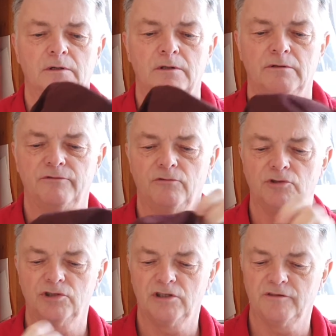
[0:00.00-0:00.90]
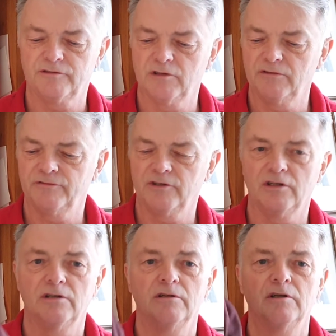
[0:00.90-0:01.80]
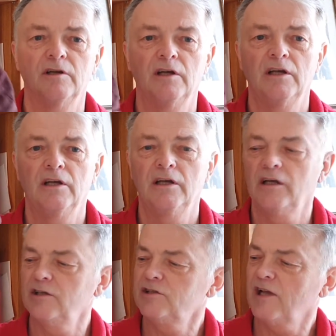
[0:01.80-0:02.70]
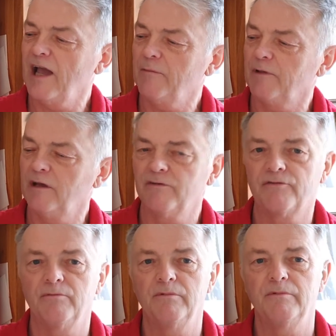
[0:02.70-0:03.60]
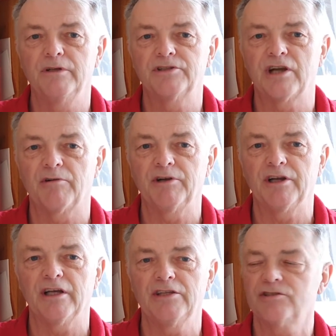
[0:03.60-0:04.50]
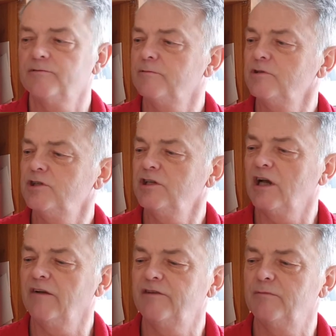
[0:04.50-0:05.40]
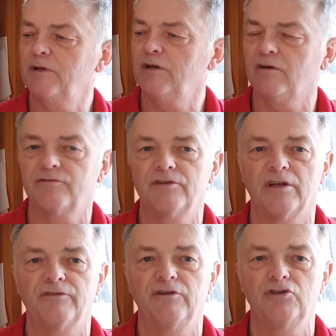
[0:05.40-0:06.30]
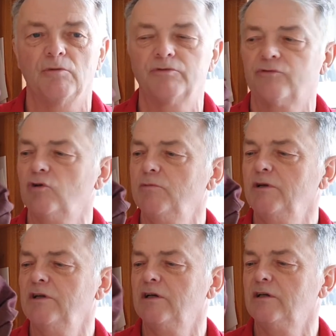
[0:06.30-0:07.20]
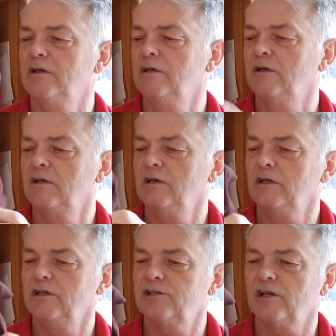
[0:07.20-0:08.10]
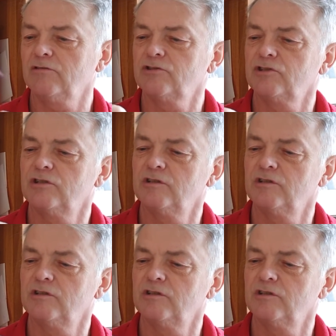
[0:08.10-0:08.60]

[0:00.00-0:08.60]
Unfortunate enough to have his cap there from his Surrey days, which he gave to me after I'd done a few jobs for him in his house.